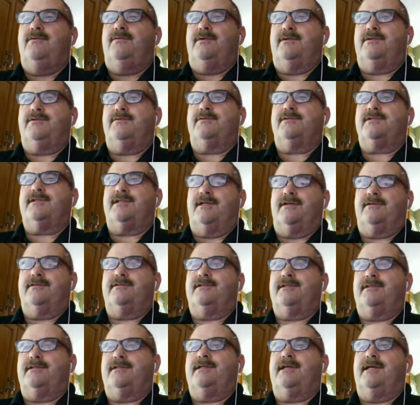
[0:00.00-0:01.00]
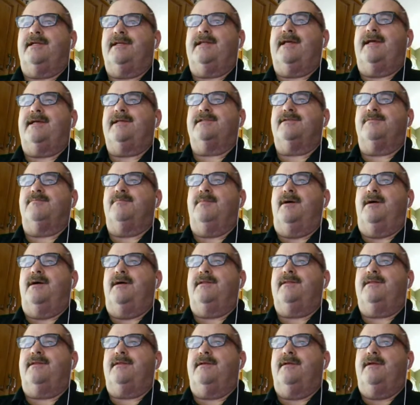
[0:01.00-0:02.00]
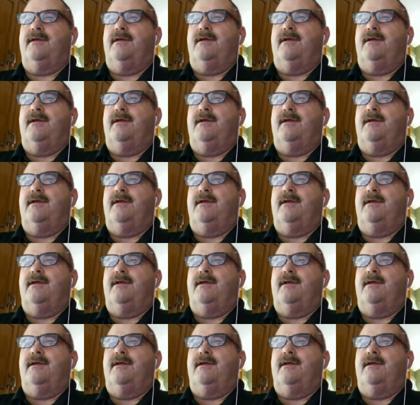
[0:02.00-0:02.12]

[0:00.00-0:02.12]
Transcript: which was still 10 days a month.